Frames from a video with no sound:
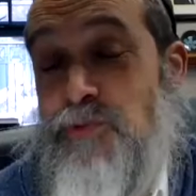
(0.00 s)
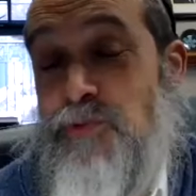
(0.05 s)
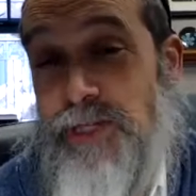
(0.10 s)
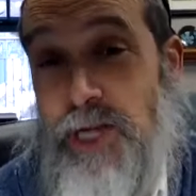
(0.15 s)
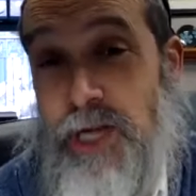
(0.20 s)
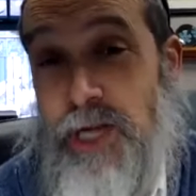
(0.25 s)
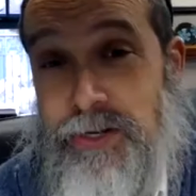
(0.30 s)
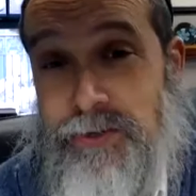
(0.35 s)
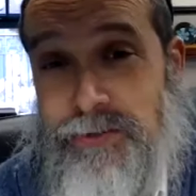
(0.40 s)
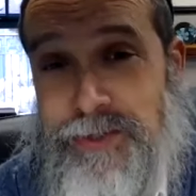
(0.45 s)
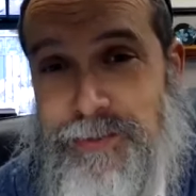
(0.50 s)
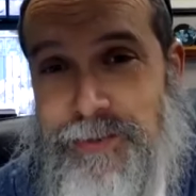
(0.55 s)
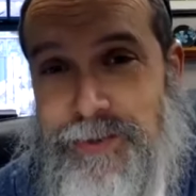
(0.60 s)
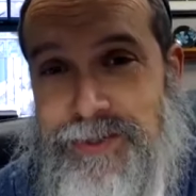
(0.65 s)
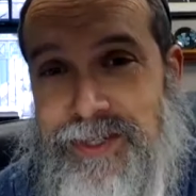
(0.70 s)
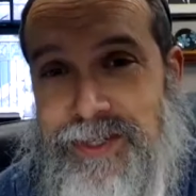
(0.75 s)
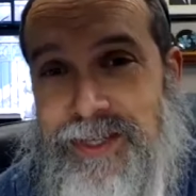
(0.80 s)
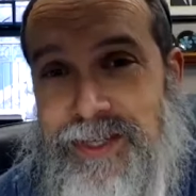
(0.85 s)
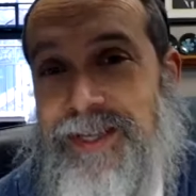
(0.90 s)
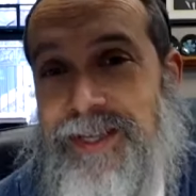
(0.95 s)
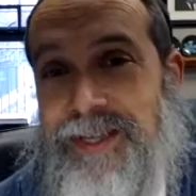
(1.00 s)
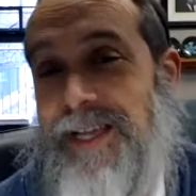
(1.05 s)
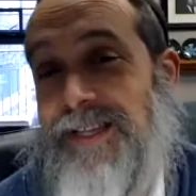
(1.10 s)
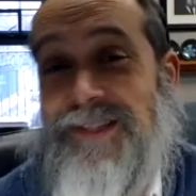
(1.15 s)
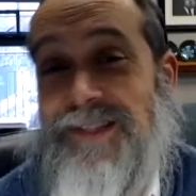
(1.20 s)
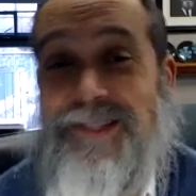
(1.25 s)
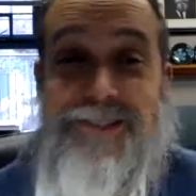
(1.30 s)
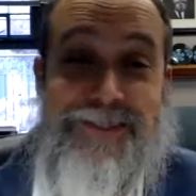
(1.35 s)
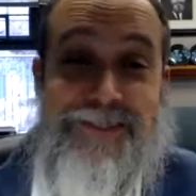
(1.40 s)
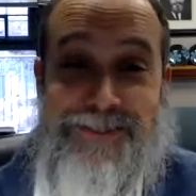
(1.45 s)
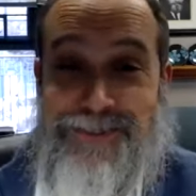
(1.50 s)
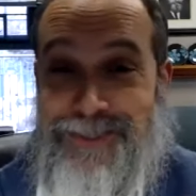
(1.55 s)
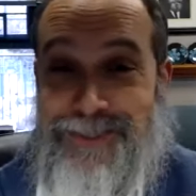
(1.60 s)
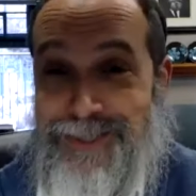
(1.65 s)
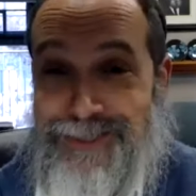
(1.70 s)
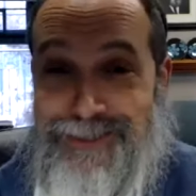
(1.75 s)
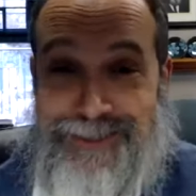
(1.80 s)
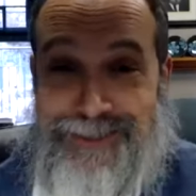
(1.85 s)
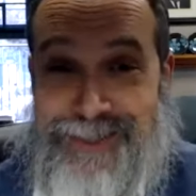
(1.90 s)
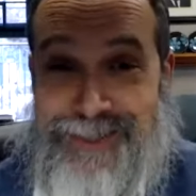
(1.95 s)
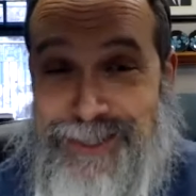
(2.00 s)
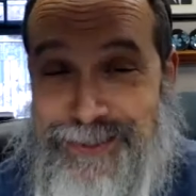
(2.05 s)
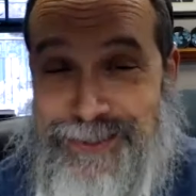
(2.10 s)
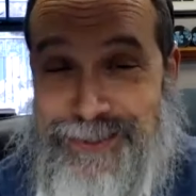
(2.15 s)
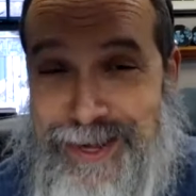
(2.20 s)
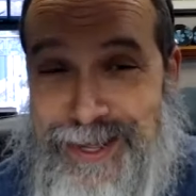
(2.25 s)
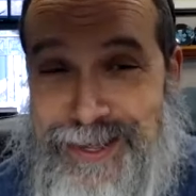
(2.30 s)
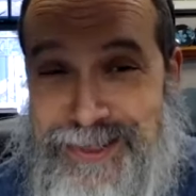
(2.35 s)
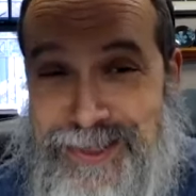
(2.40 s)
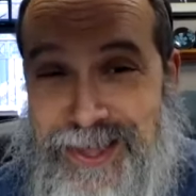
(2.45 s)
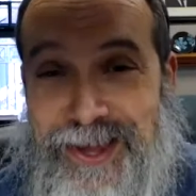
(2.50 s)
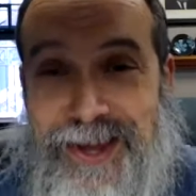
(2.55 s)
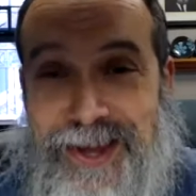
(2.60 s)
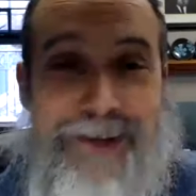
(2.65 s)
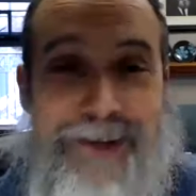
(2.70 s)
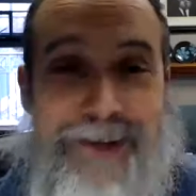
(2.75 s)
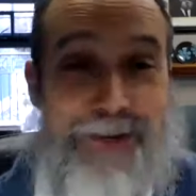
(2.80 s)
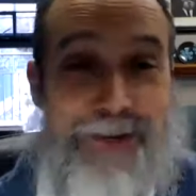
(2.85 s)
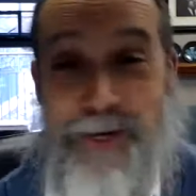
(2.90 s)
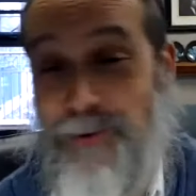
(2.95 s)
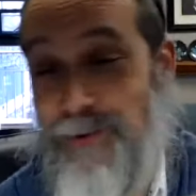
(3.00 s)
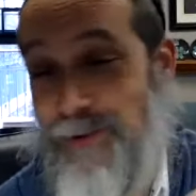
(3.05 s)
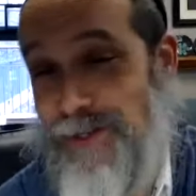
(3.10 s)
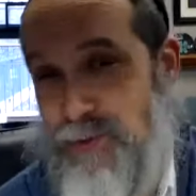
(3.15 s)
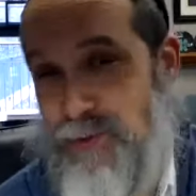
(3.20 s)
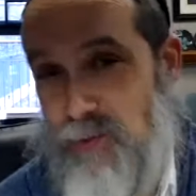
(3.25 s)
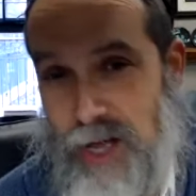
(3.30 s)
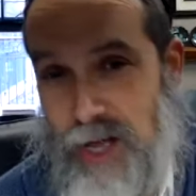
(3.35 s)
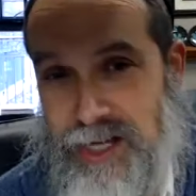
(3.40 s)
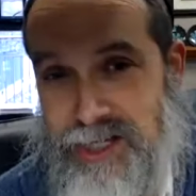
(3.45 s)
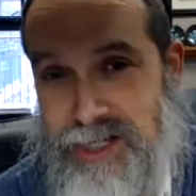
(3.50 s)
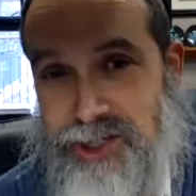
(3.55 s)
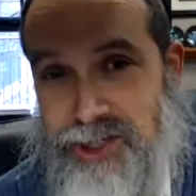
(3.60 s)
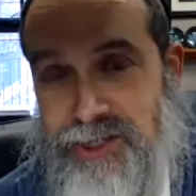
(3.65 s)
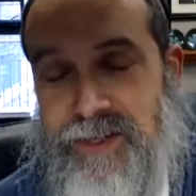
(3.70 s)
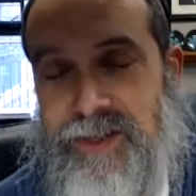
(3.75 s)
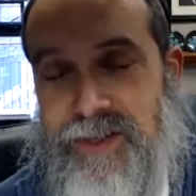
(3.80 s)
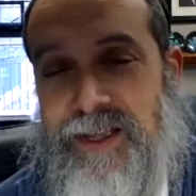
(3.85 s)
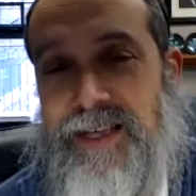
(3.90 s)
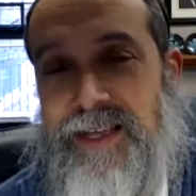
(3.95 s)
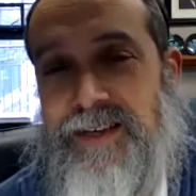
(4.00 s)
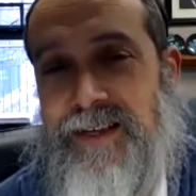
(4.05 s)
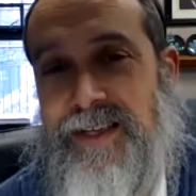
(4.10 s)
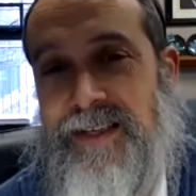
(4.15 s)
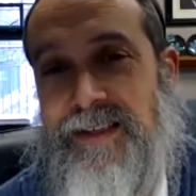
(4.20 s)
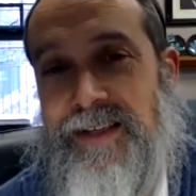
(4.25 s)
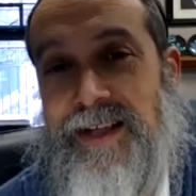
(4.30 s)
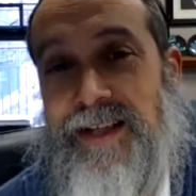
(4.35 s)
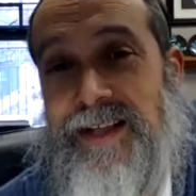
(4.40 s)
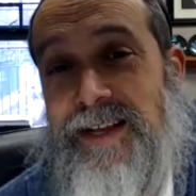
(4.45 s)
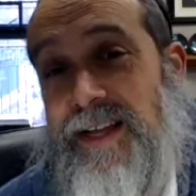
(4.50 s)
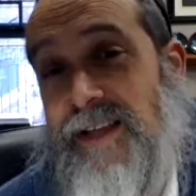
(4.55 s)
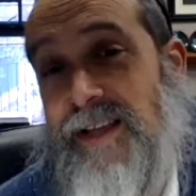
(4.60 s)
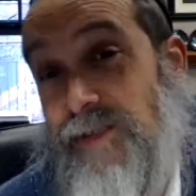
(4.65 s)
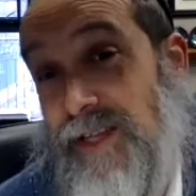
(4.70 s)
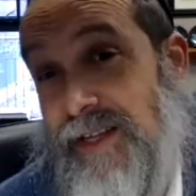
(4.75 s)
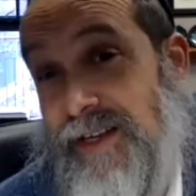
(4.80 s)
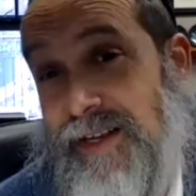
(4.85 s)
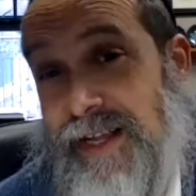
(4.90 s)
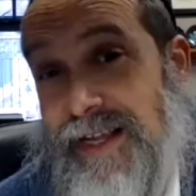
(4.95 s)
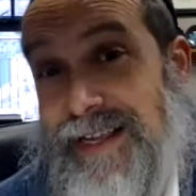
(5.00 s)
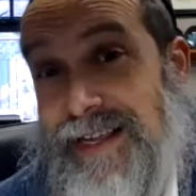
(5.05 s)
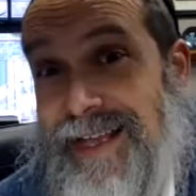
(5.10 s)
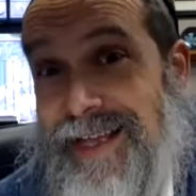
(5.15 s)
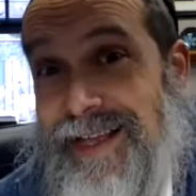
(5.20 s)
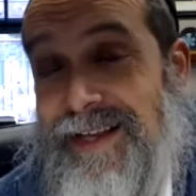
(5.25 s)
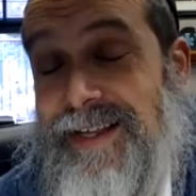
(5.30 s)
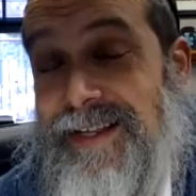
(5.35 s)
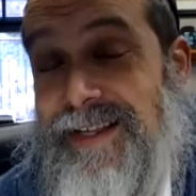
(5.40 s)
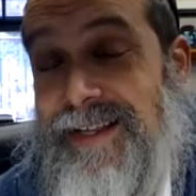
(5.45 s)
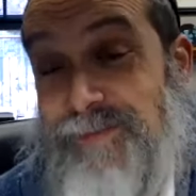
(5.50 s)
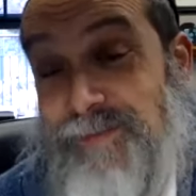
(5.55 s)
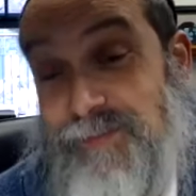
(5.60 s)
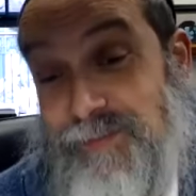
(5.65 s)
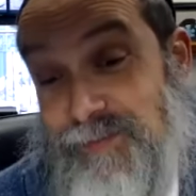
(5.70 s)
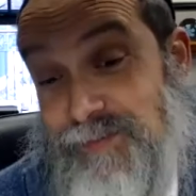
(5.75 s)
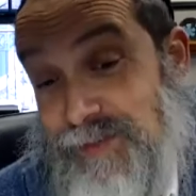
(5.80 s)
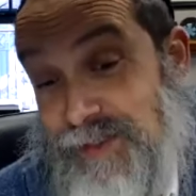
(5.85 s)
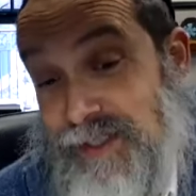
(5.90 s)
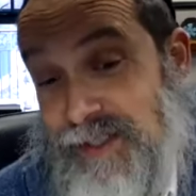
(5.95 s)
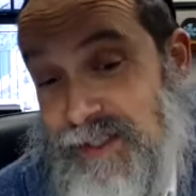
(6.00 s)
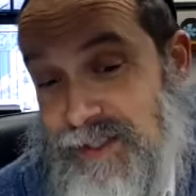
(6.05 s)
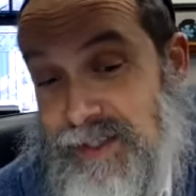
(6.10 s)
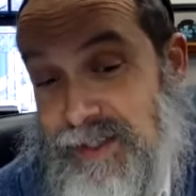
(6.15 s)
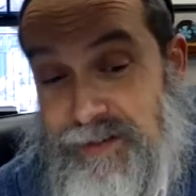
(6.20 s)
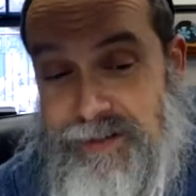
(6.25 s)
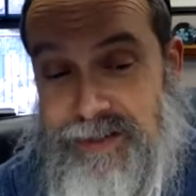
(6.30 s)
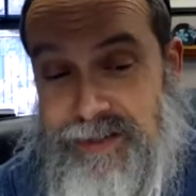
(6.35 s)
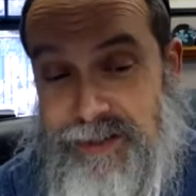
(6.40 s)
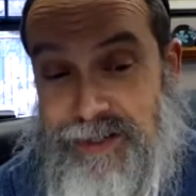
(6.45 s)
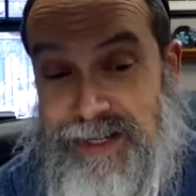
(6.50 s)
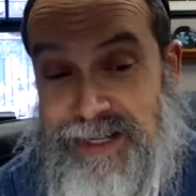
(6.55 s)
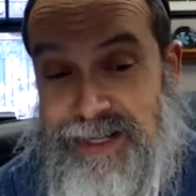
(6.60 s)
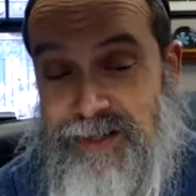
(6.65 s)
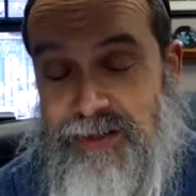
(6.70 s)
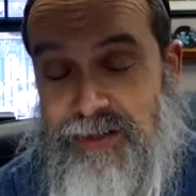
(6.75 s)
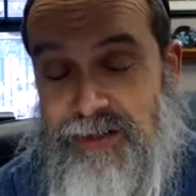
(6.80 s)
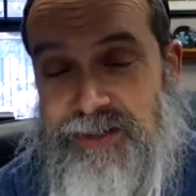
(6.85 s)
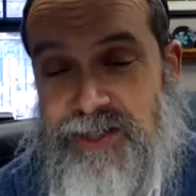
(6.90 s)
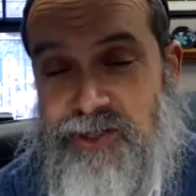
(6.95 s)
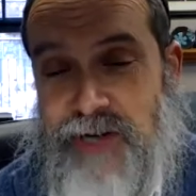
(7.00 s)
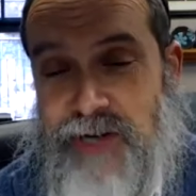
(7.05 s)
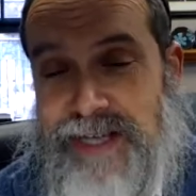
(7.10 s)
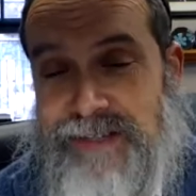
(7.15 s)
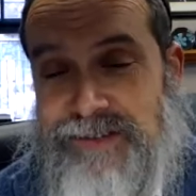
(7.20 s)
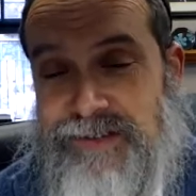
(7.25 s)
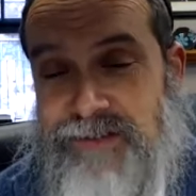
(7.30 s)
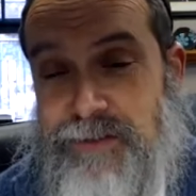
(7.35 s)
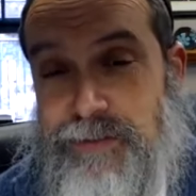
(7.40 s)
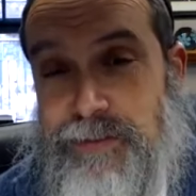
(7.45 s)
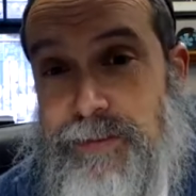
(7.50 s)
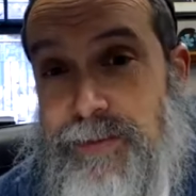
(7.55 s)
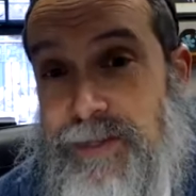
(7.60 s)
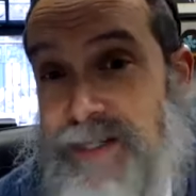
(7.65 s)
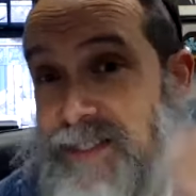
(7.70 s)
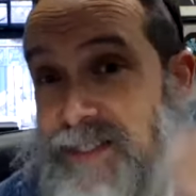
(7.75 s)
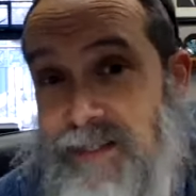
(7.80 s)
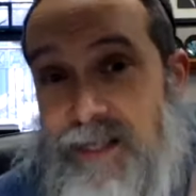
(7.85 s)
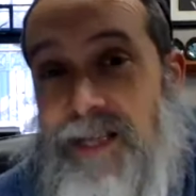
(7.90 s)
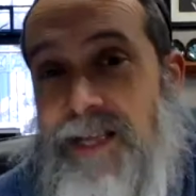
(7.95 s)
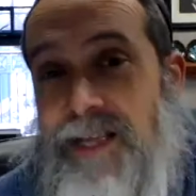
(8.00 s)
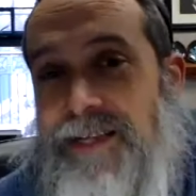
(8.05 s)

really hungry one day, and there's it's sitting right there. No one's watching, and I and I and I and I. It looked attractive to me, but I said,